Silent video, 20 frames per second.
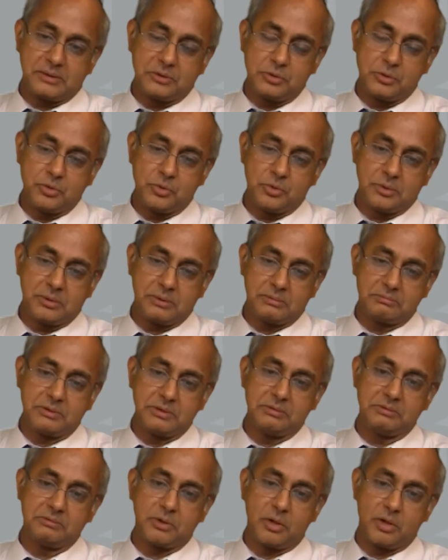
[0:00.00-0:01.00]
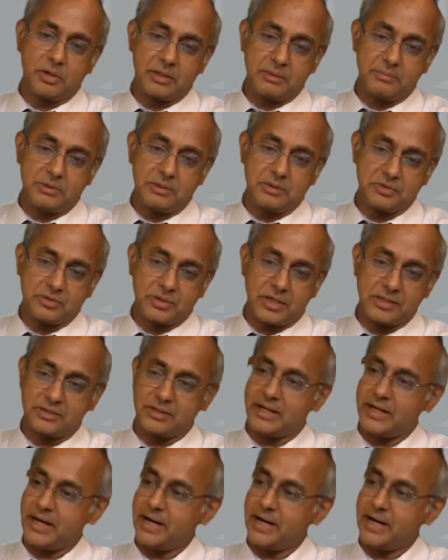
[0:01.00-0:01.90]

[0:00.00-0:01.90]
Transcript: to the argument discussion I